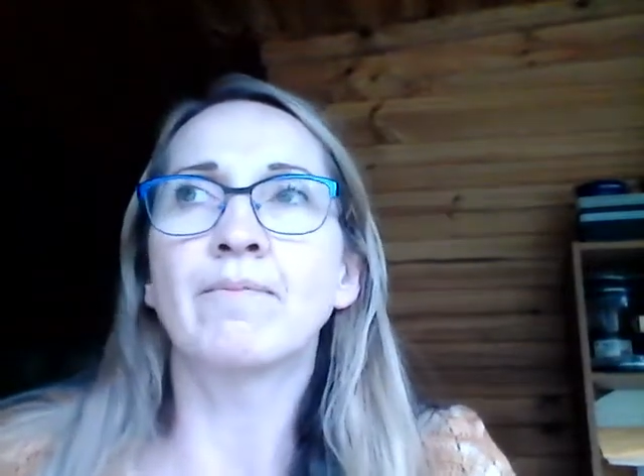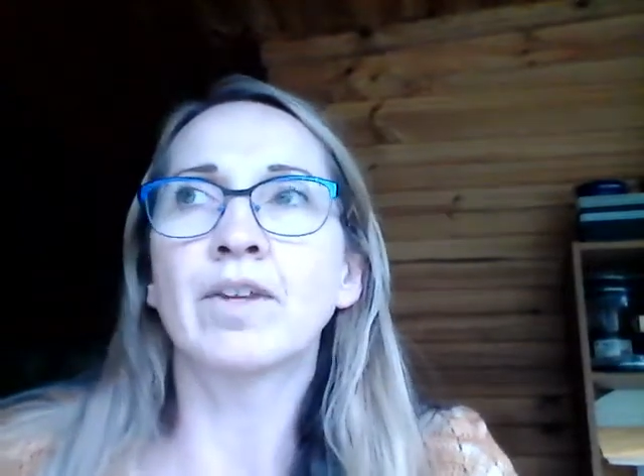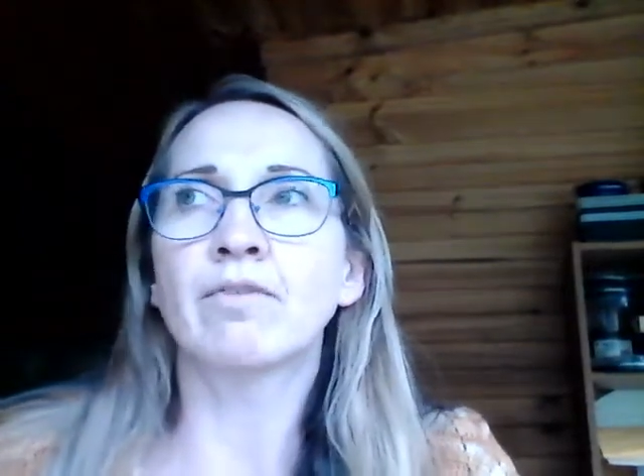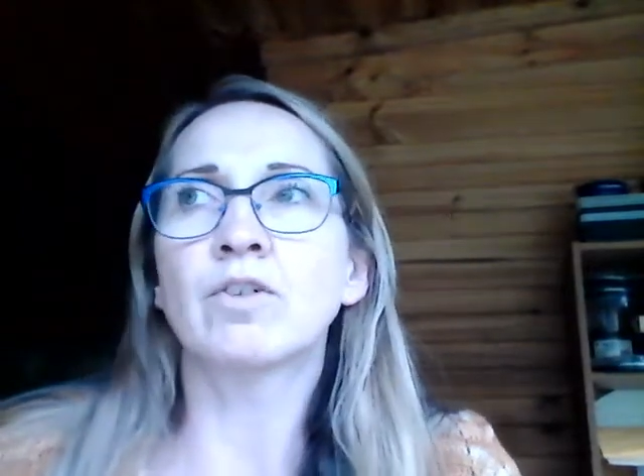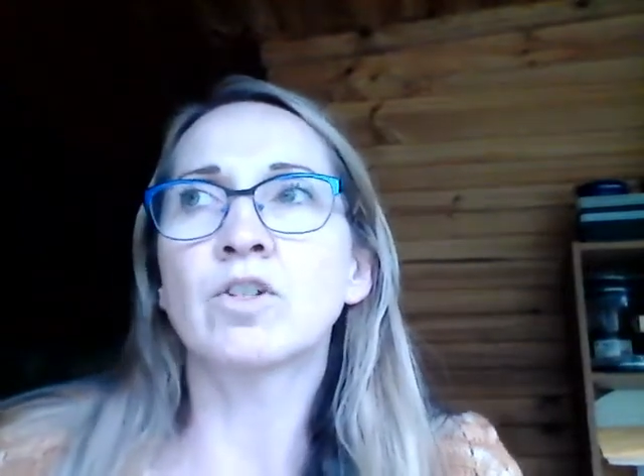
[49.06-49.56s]

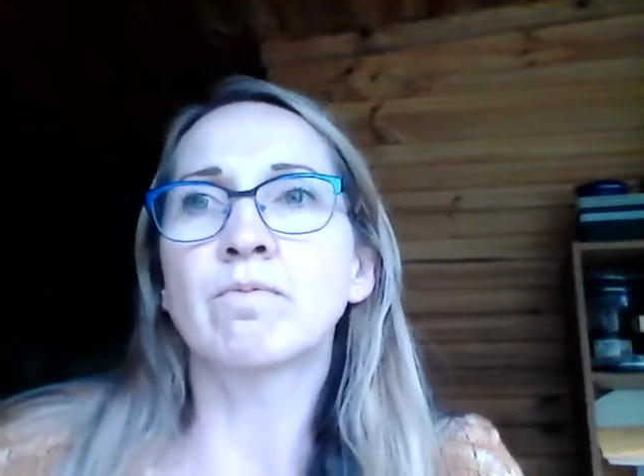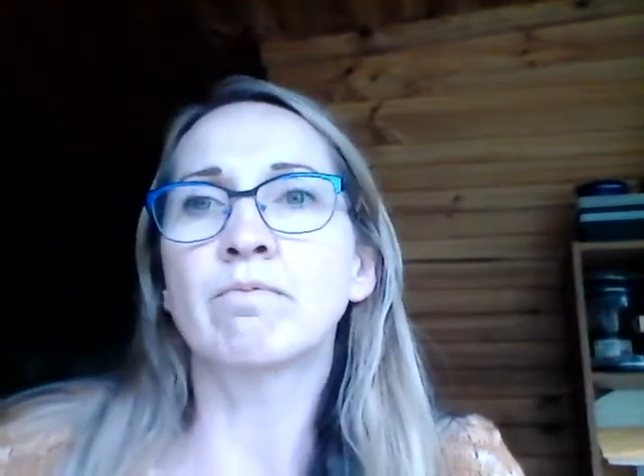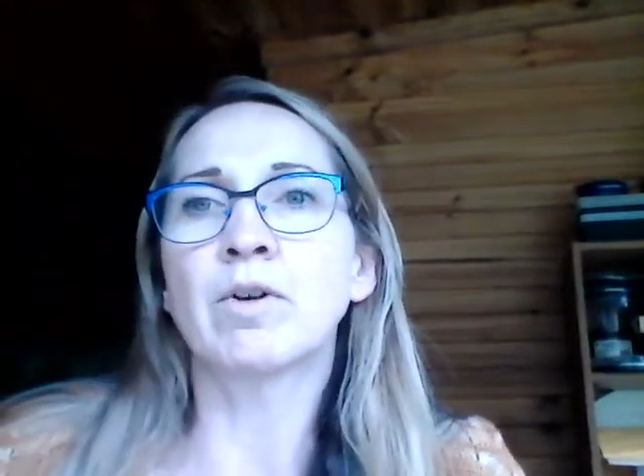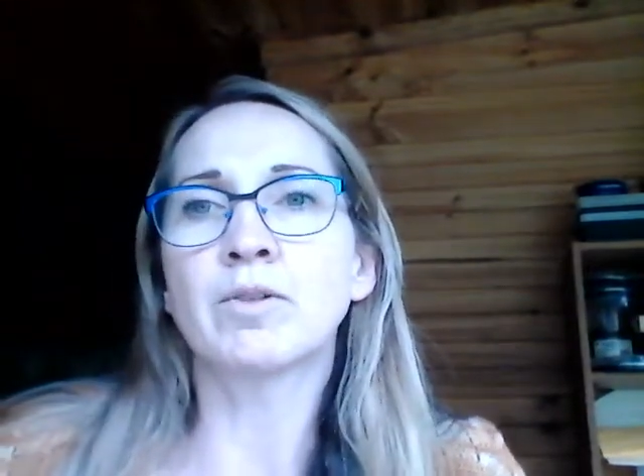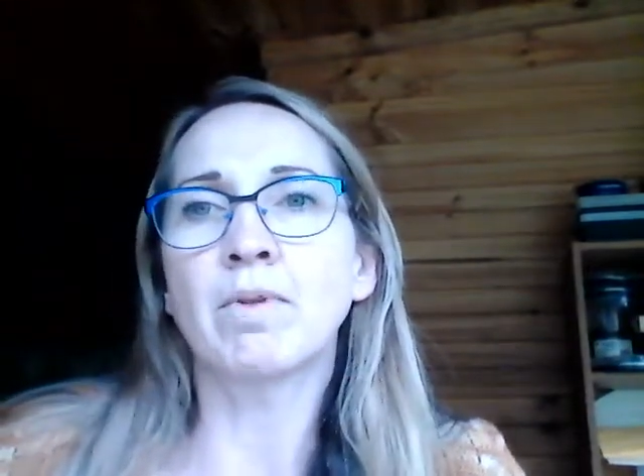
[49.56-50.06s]
if you
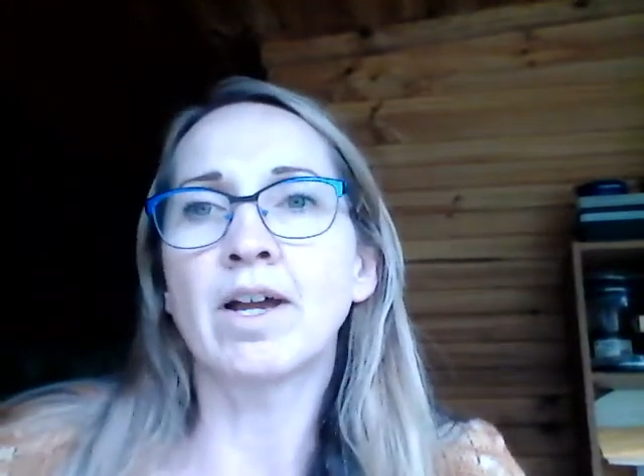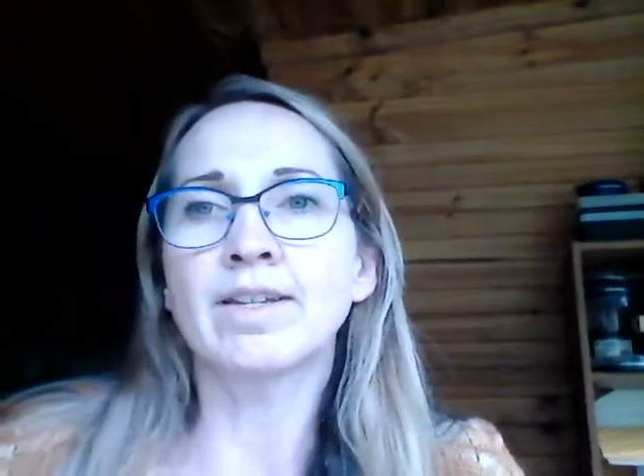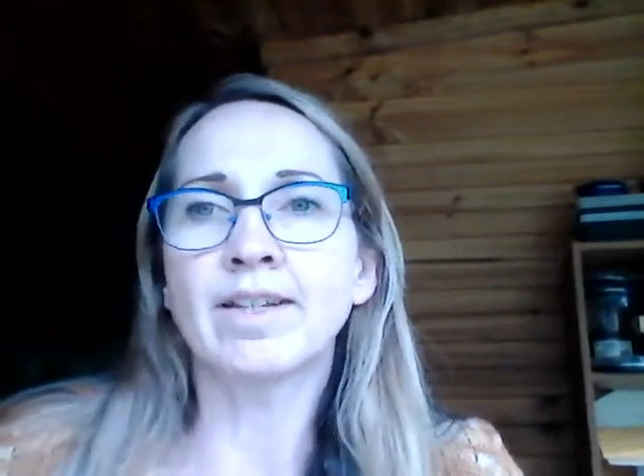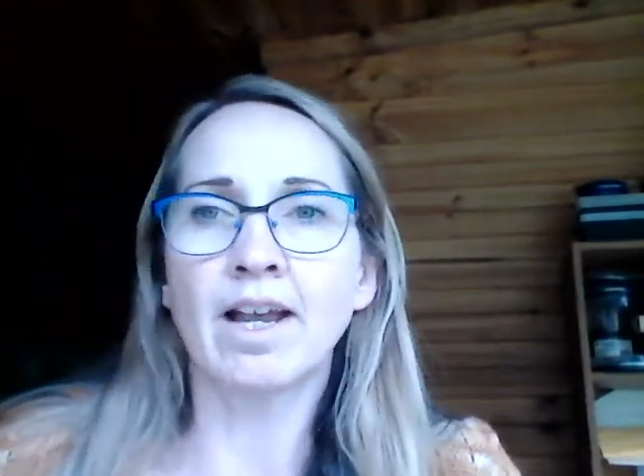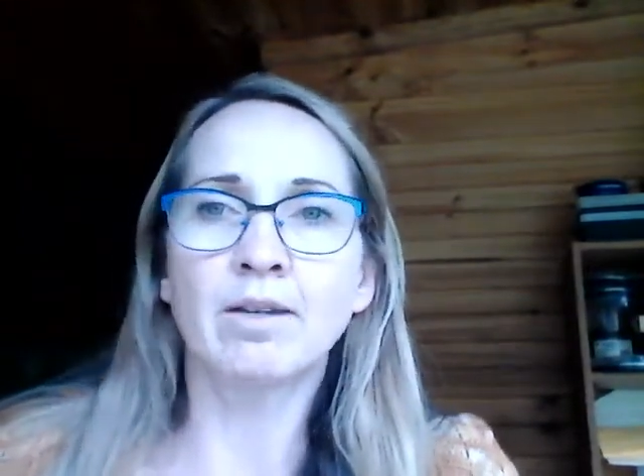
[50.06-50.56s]
multiply a
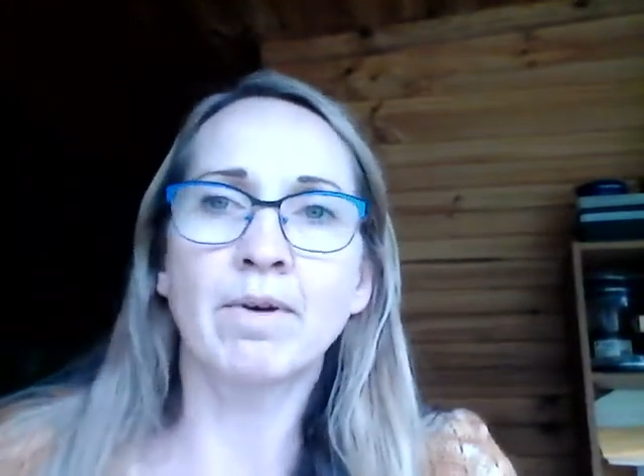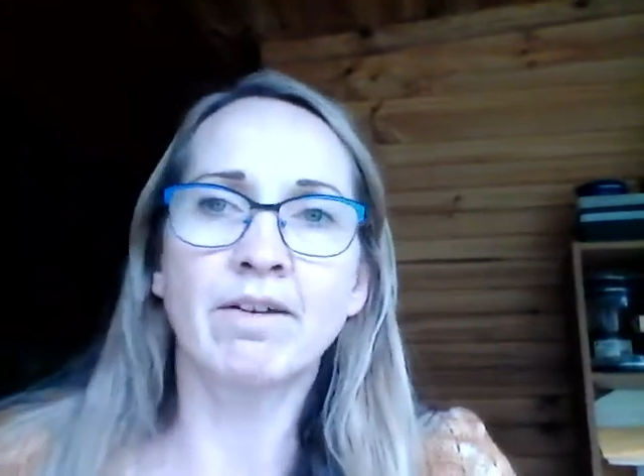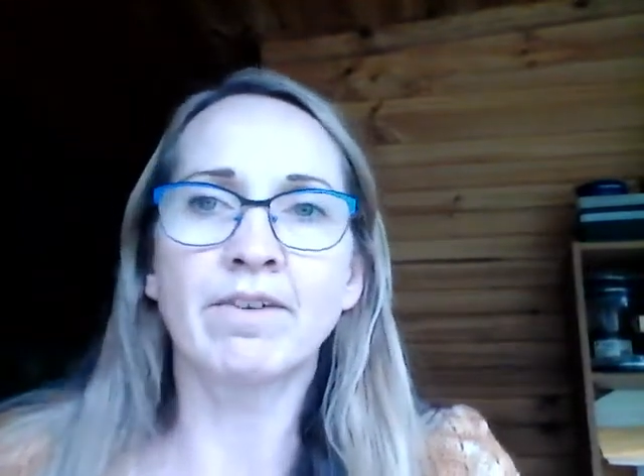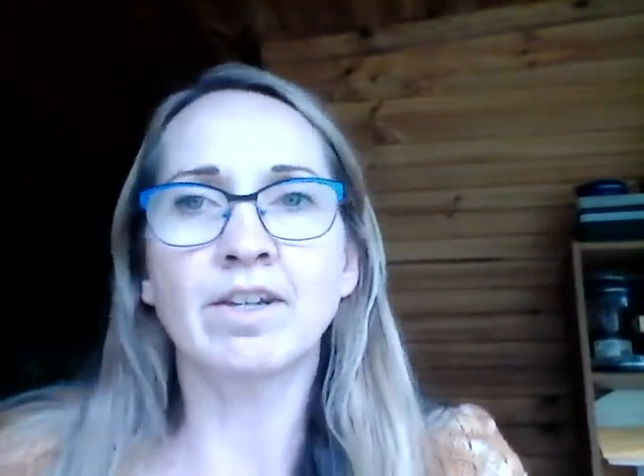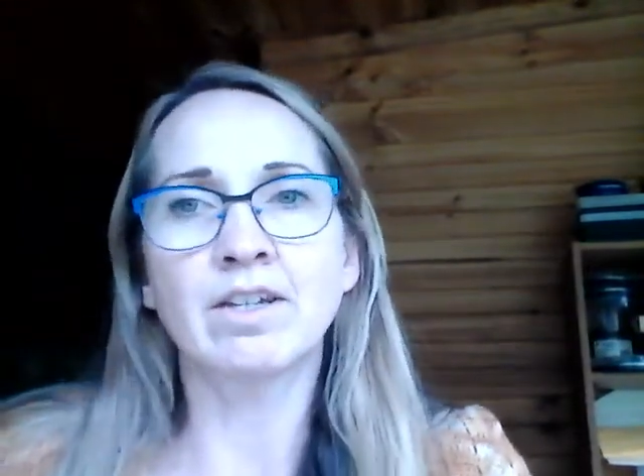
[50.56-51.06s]
scalar by
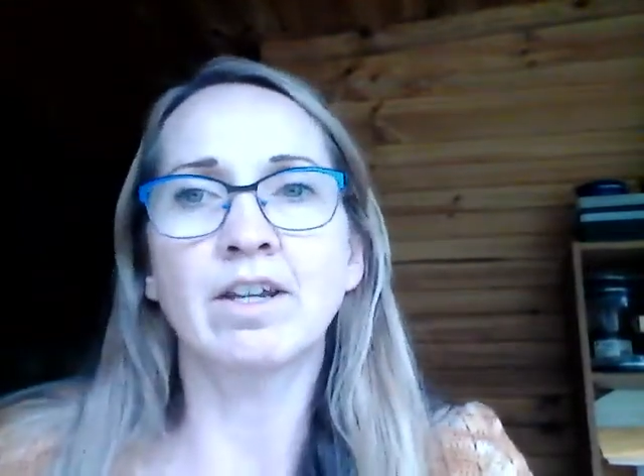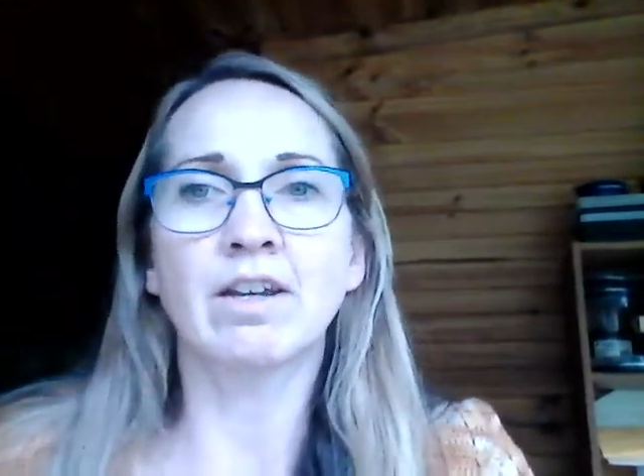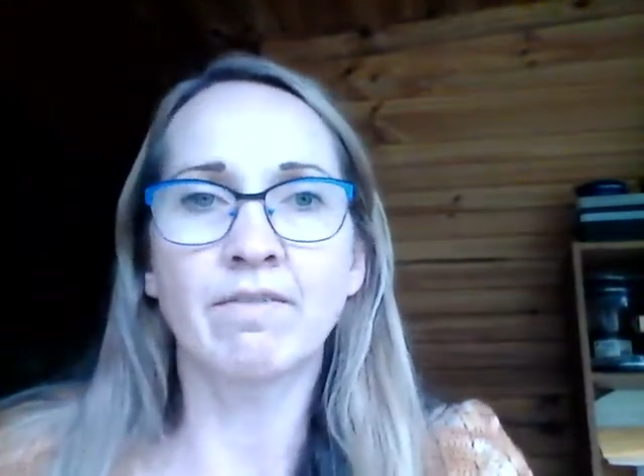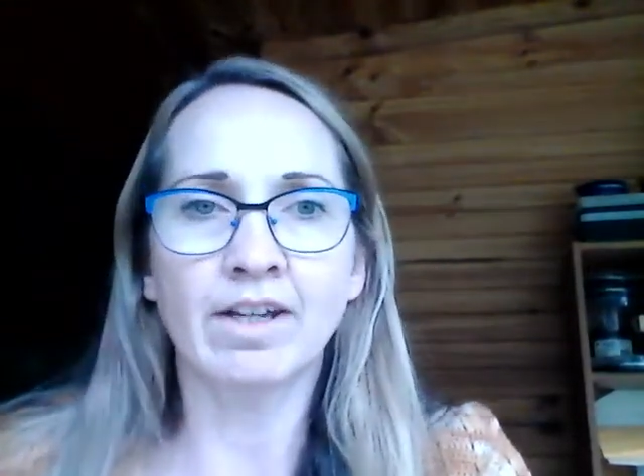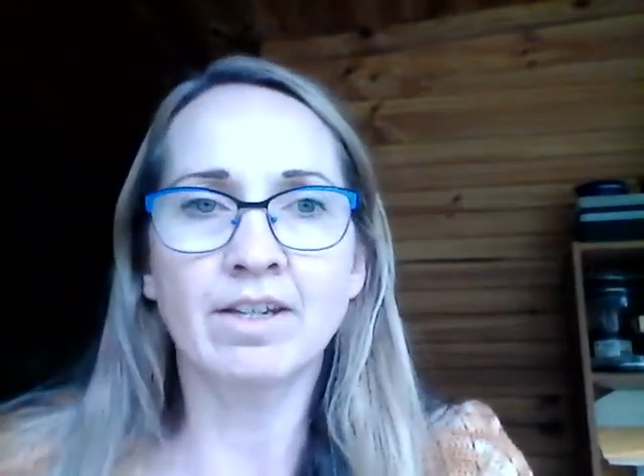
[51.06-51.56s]
a vector, you get
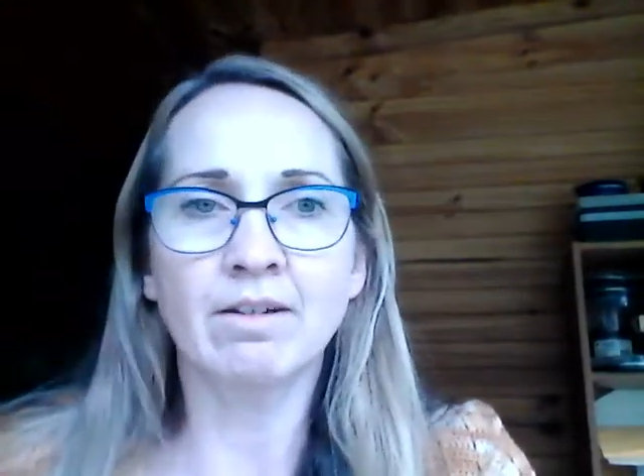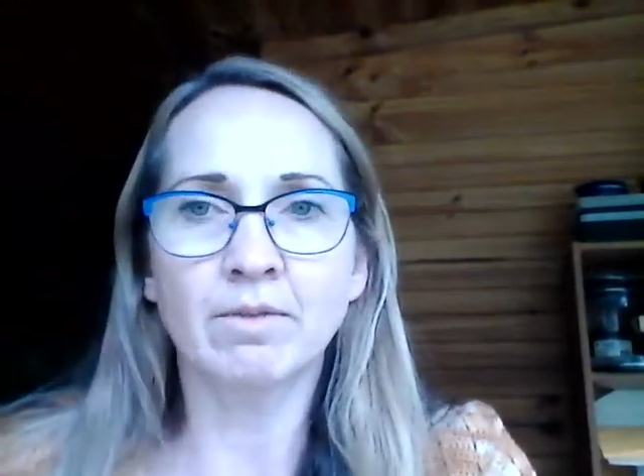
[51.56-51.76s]
a vector.